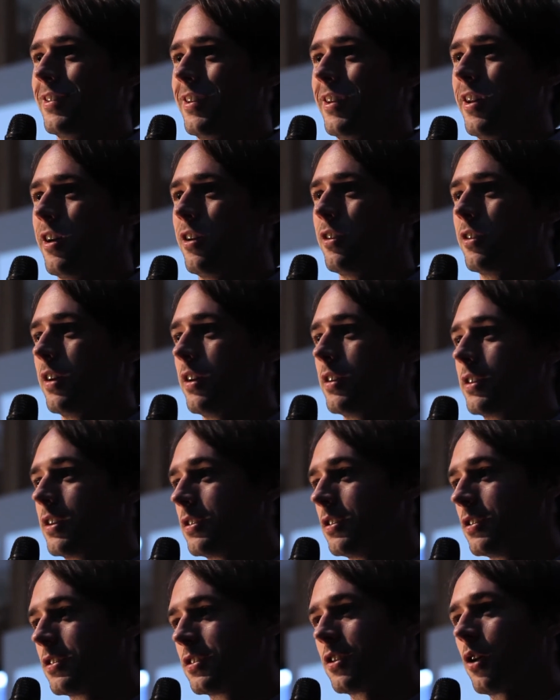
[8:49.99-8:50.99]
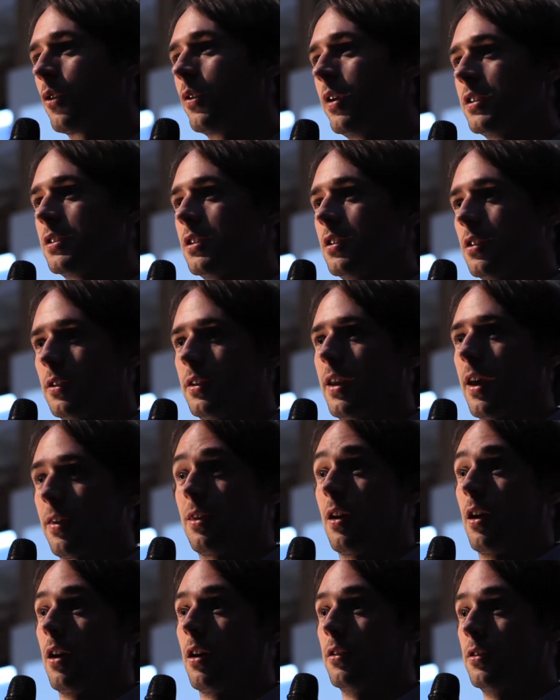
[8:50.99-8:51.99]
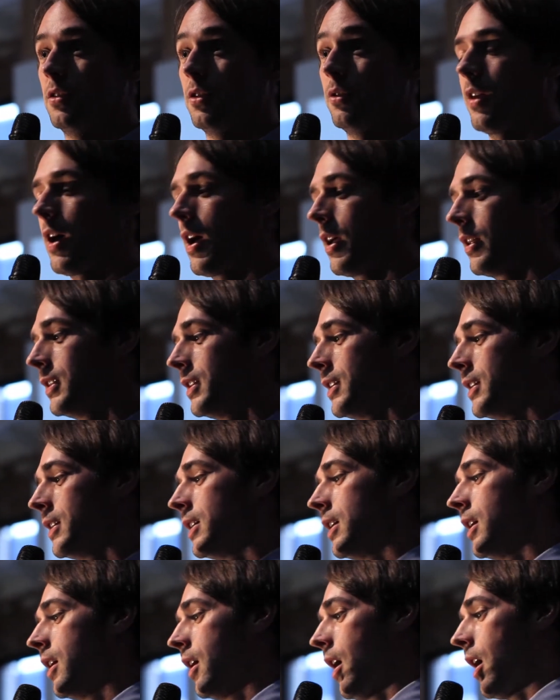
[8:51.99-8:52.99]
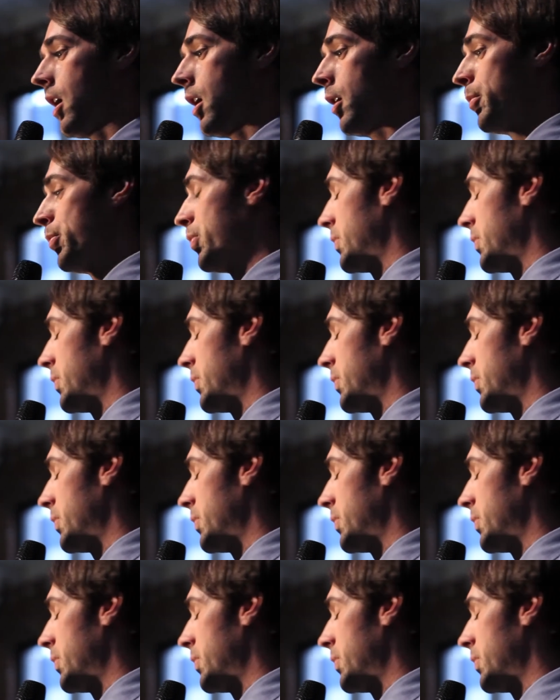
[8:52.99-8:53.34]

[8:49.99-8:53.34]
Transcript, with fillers: you know, because it's so easy to get there and do that. Um,